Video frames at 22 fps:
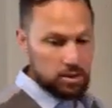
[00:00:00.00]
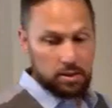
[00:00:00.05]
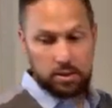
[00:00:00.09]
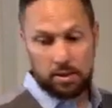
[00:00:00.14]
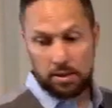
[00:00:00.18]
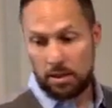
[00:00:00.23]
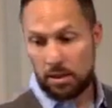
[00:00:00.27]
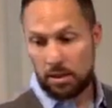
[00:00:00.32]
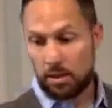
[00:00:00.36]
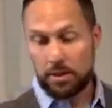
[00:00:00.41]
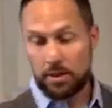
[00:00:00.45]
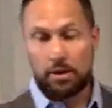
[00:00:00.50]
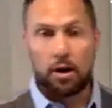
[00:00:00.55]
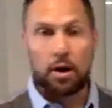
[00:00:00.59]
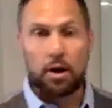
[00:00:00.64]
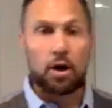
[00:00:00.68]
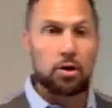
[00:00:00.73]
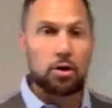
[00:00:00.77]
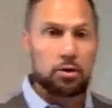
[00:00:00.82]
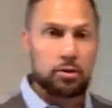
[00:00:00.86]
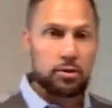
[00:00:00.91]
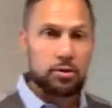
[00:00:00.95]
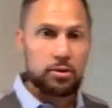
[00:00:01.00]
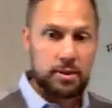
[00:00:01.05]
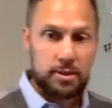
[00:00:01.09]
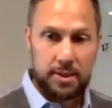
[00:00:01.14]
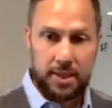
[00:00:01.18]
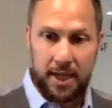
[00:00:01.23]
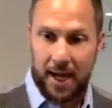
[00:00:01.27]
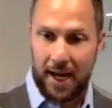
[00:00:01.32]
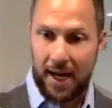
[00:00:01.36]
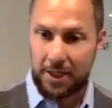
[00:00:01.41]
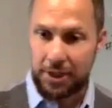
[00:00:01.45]
our own
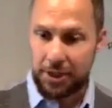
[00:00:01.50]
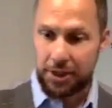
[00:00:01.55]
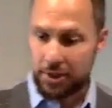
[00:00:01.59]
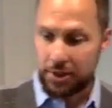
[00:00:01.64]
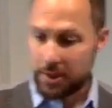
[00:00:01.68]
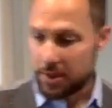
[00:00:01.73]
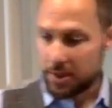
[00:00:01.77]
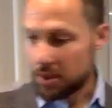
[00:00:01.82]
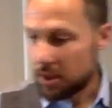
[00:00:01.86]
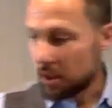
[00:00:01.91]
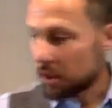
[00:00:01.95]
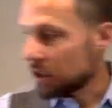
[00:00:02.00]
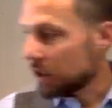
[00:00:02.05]
to actually start